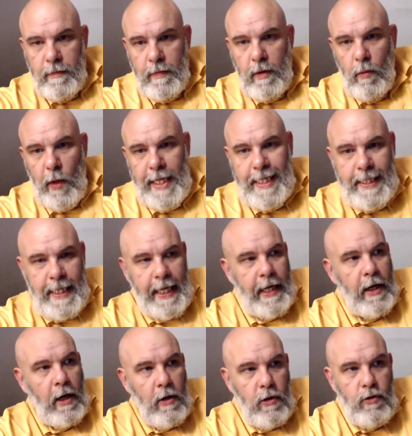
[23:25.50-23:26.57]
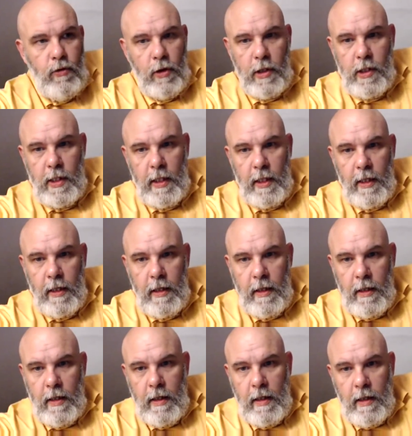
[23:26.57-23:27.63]
When zinc goes rusty,
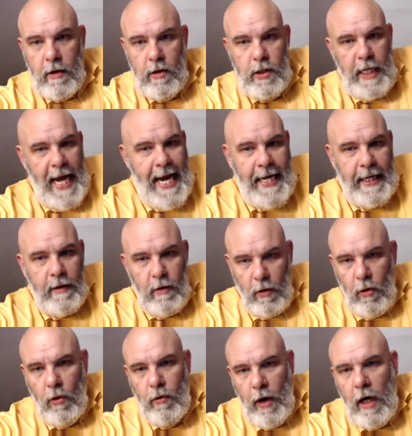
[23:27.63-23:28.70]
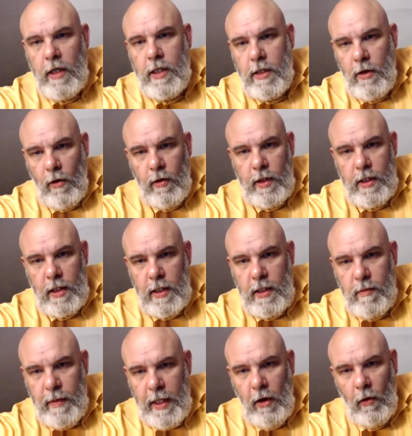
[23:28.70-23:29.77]
because any or oxidizes,
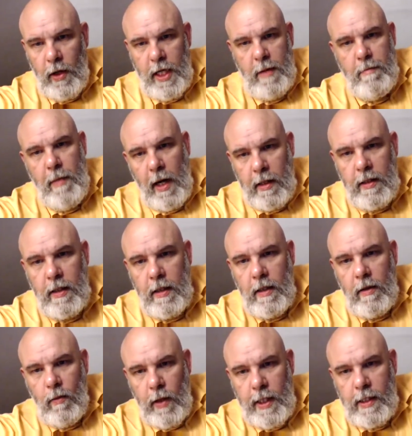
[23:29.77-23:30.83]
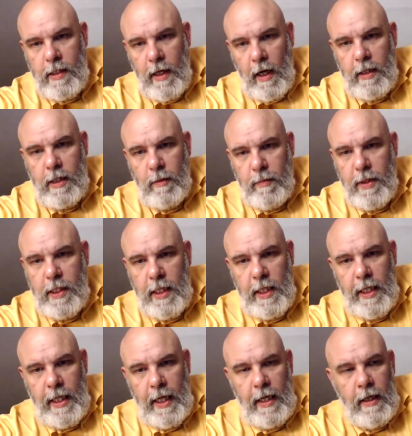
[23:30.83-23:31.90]
a bit like your mud when it starts to
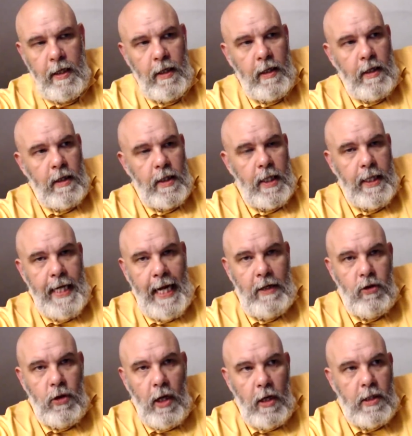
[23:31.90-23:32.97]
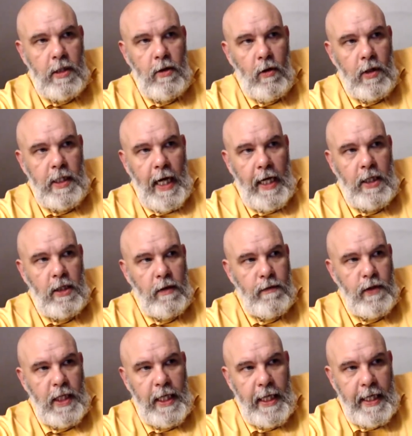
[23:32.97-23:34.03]
patina, the natural oxidization of
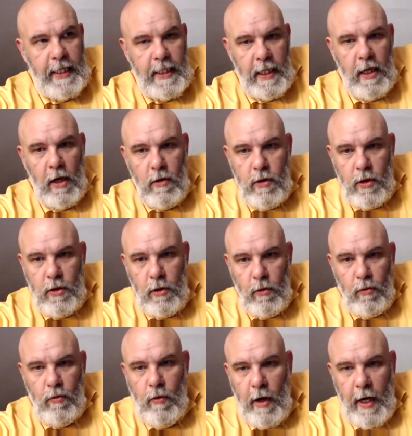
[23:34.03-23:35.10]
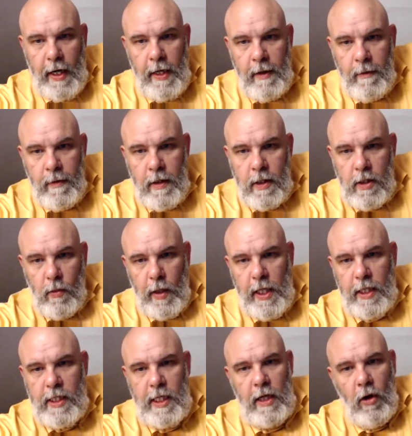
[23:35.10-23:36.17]
zinc is it goes a dull grey. So when you
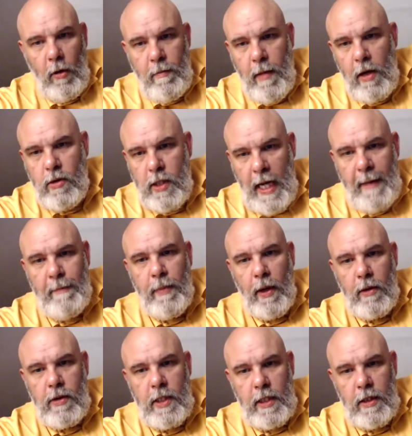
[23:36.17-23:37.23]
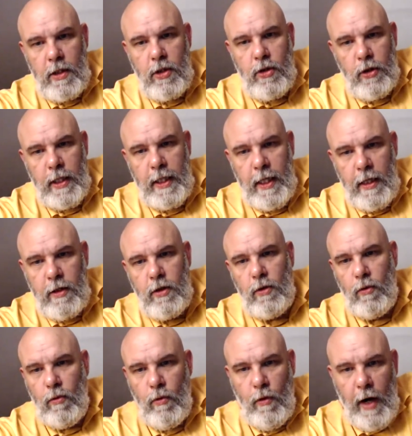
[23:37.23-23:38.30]
see like most lampposts in the street that are
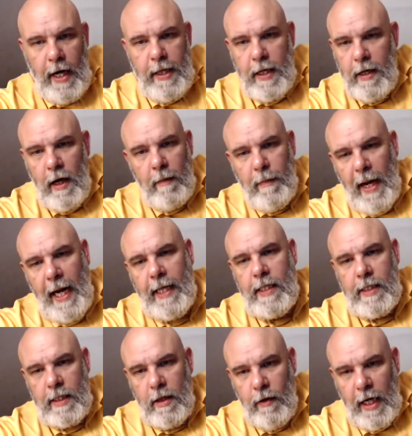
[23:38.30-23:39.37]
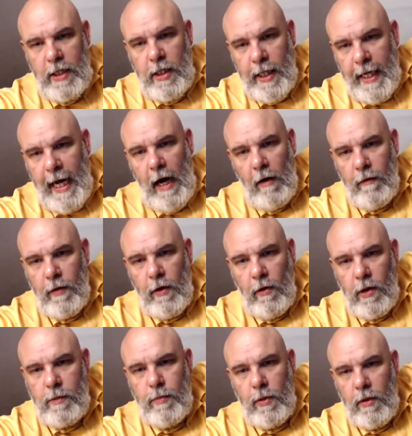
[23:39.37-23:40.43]
dull grey, they're not painted, they're actually
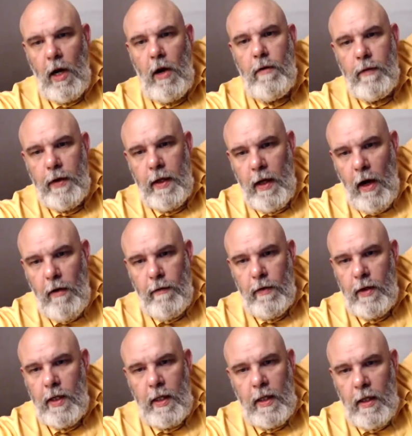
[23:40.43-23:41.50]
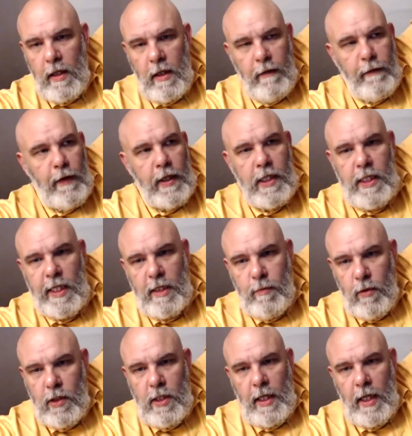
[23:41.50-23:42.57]
galvanized, but over the first 6
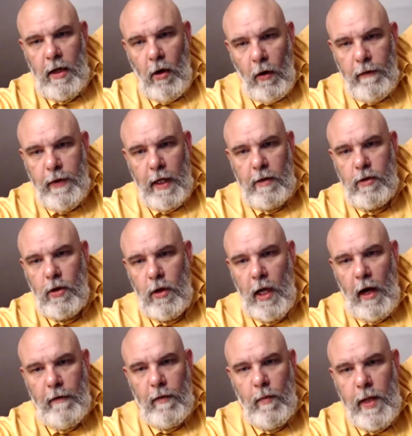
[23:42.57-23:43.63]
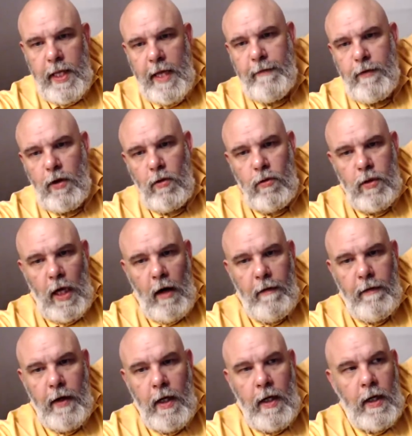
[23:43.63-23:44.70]
months of their life, they'll dull off. And when they've dulled off,
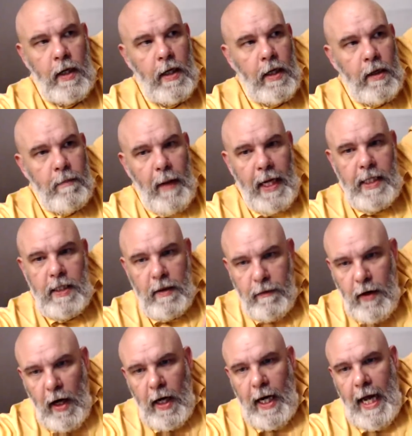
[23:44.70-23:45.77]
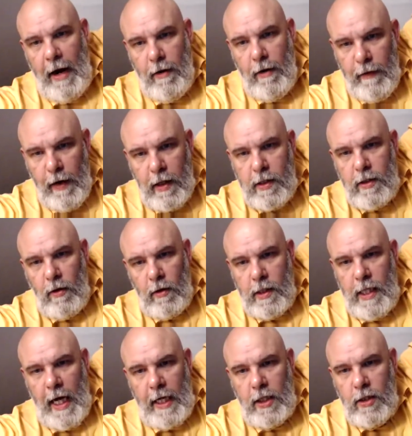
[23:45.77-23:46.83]
basically they've got a layer of
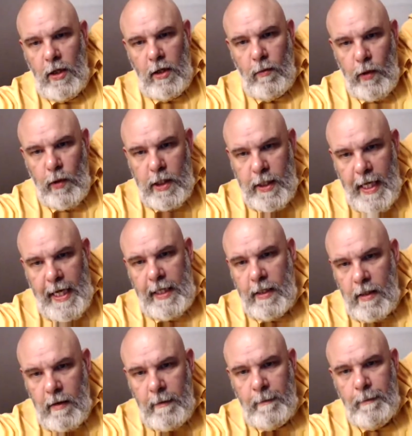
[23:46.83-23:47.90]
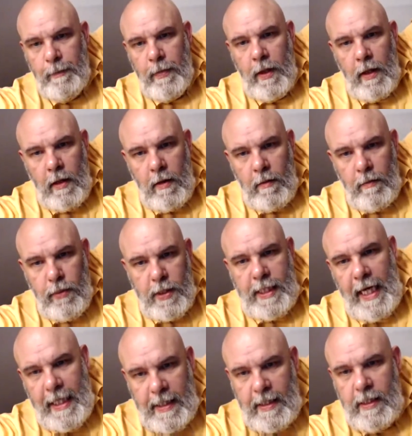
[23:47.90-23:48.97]
oxidization on them, which then
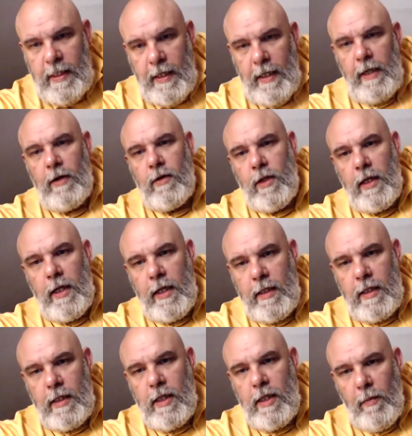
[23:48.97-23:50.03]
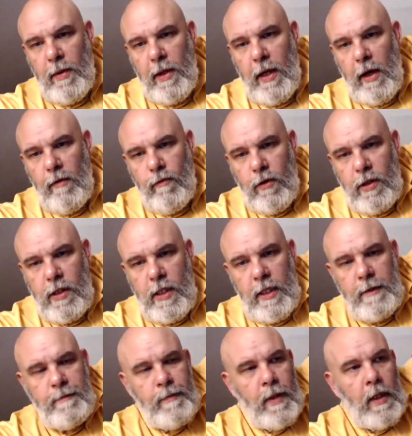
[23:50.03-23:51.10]
protects the steel underneath to stop it going rusty.
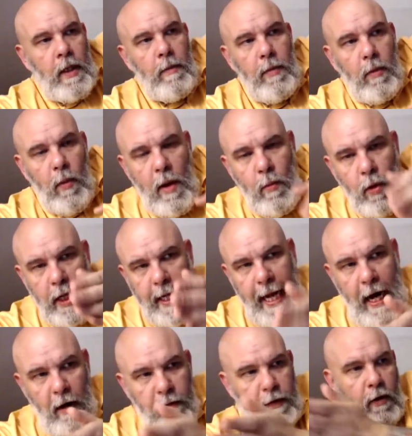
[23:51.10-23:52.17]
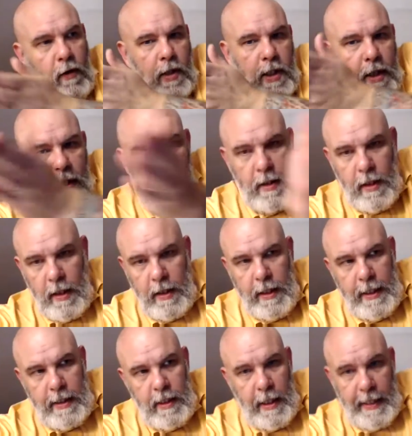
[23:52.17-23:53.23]
But when we're galvanizing and